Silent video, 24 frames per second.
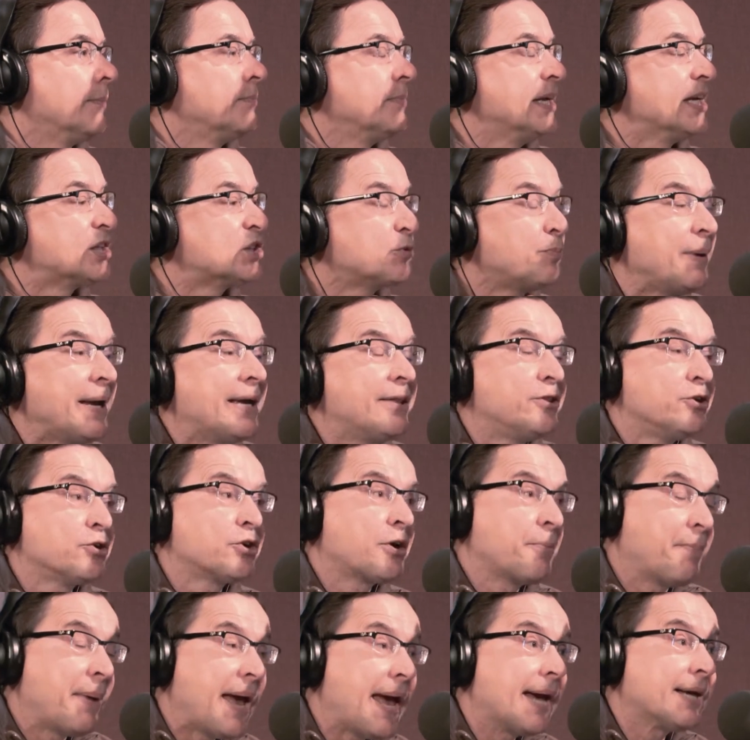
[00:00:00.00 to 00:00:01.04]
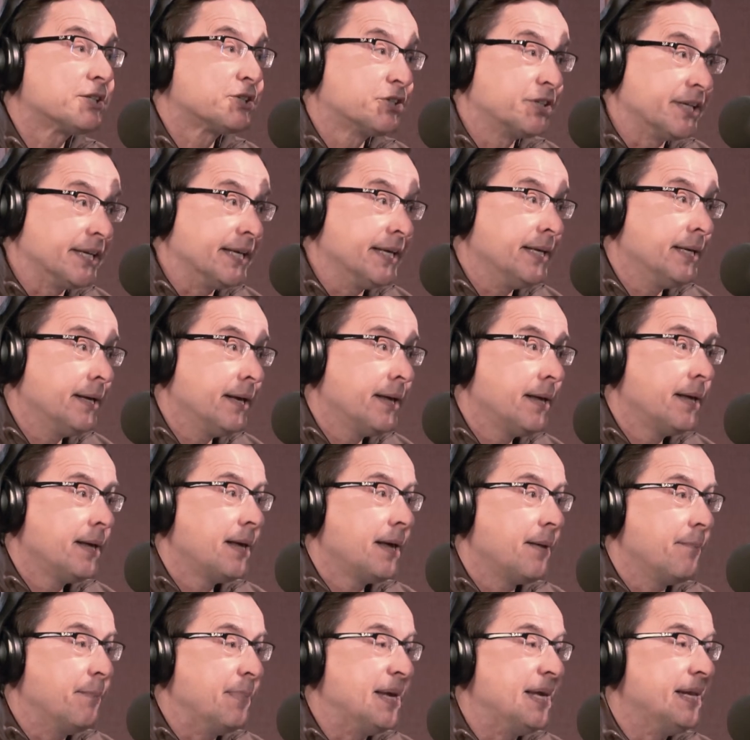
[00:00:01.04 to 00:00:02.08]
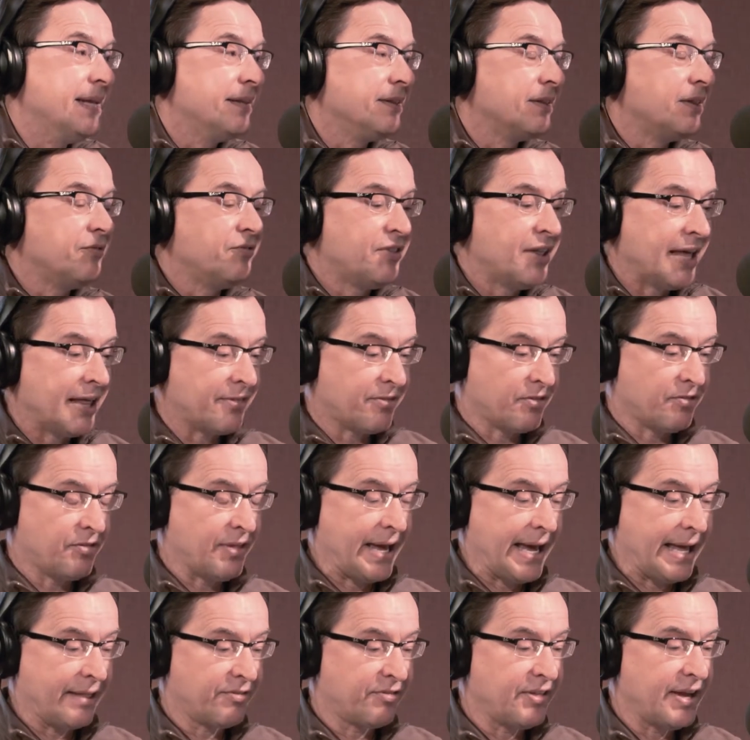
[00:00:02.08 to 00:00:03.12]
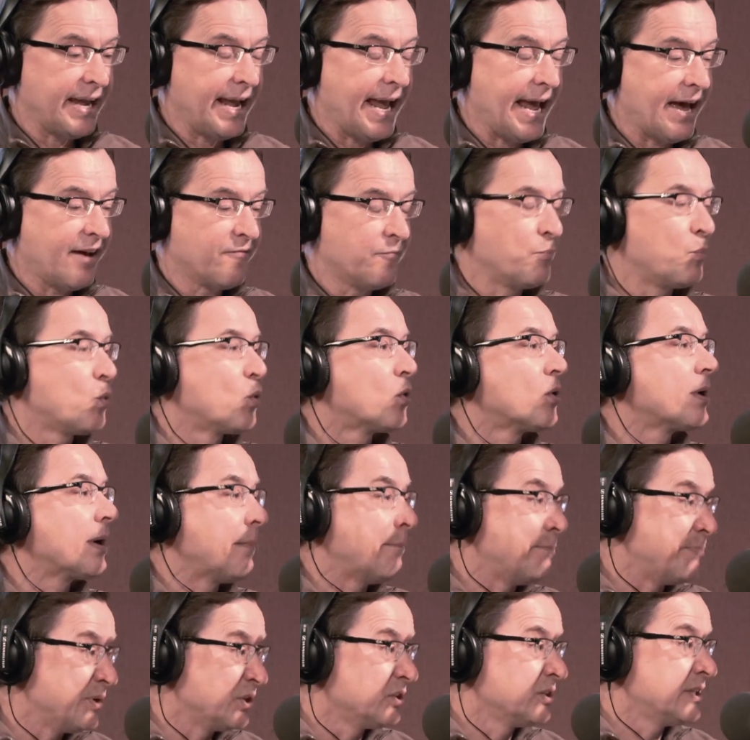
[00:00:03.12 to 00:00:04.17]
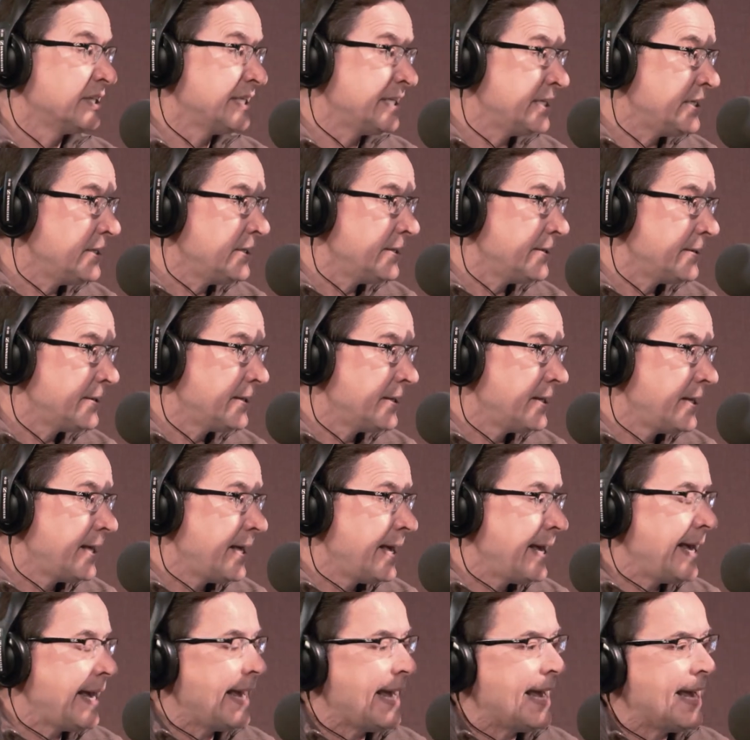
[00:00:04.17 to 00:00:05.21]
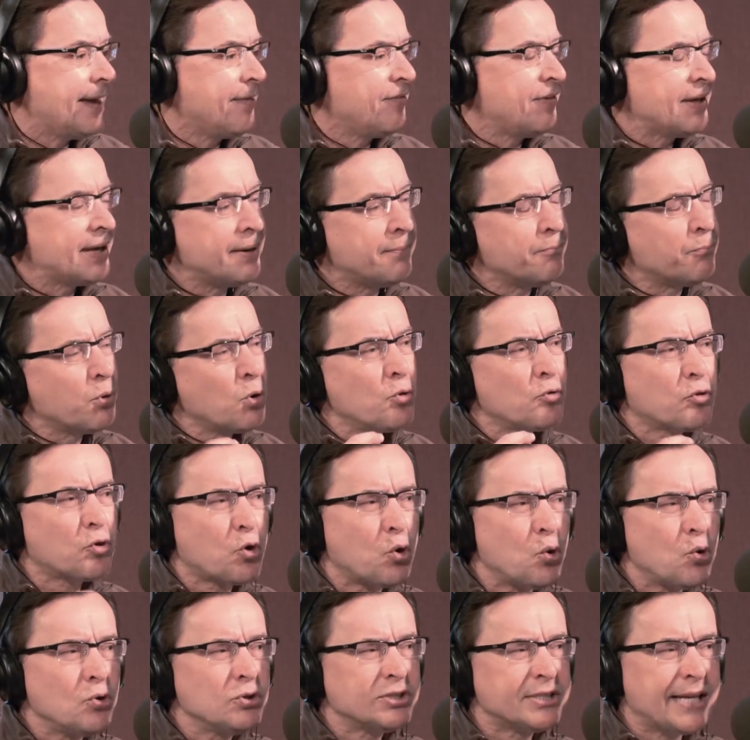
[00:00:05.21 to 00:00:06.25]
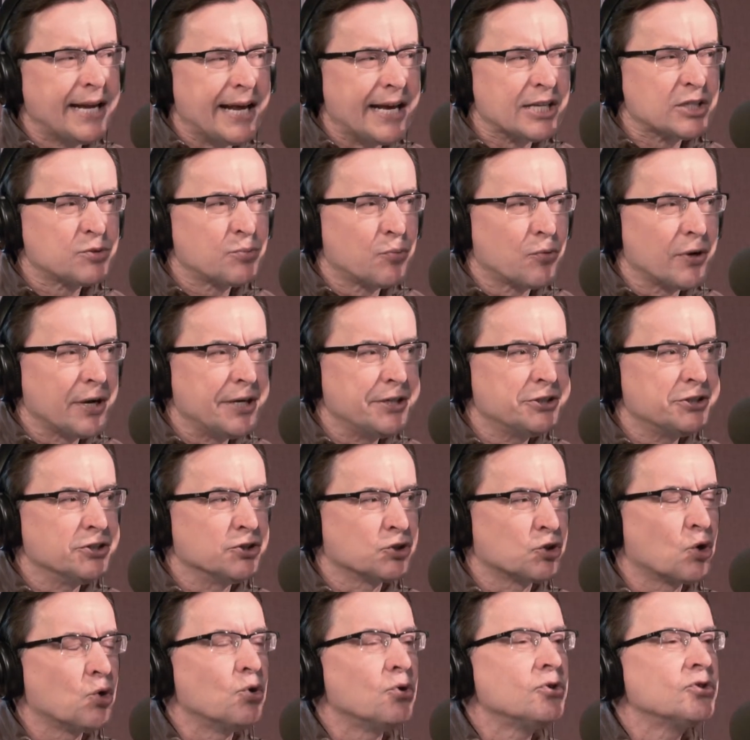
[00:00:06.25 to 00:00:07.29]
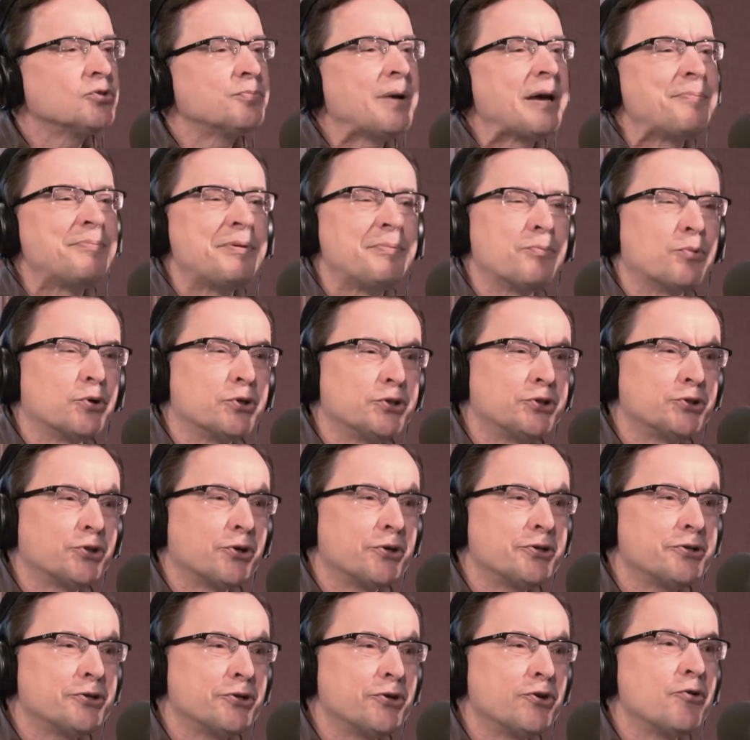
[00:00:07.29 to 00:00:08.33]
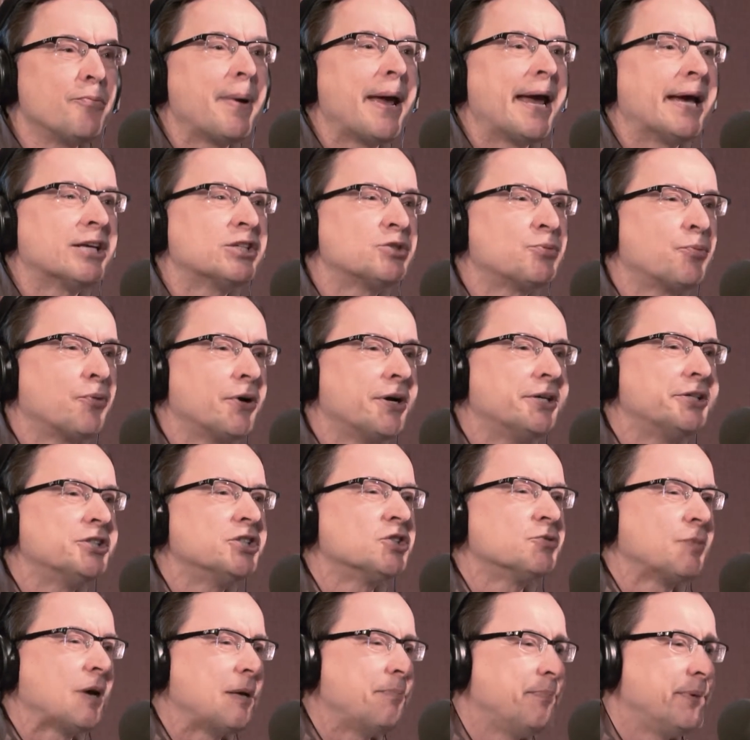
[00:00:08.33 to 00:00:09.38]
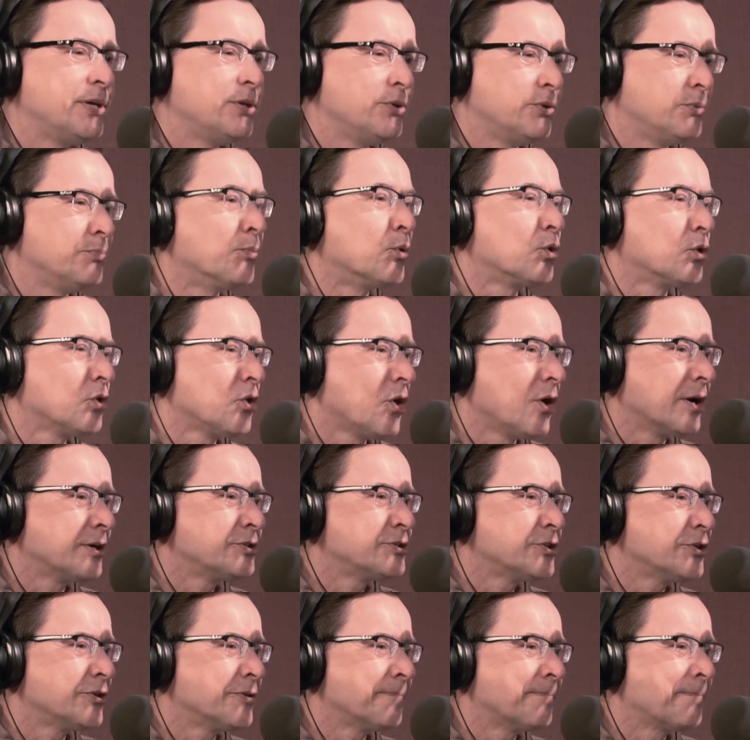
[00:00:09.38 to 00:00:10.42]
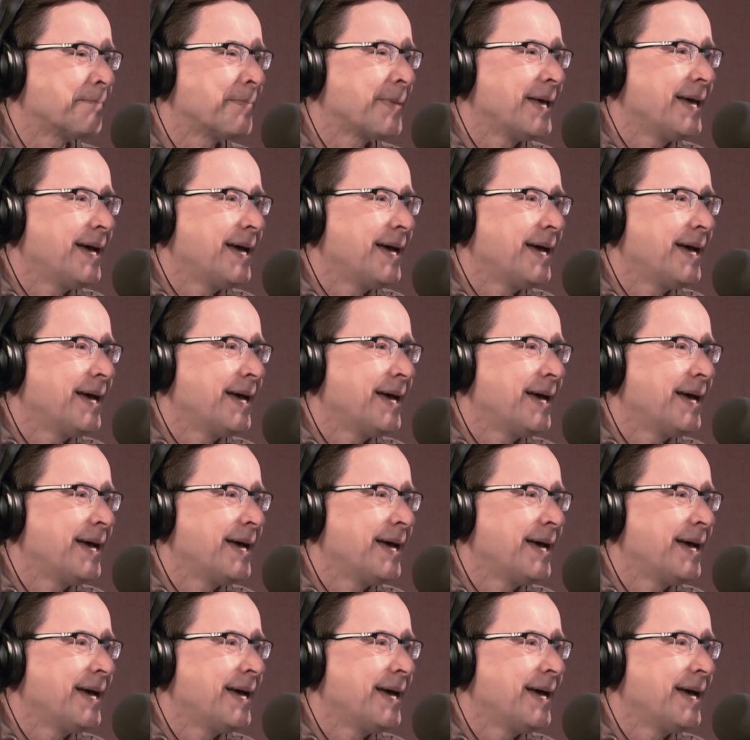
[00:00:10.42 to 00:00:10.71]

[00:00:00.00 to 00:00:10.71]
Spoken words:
expand their capacity, meaning that they have more ability, and then both goals and aspirations. Goals might be more short-term, aspirations might be more long-term.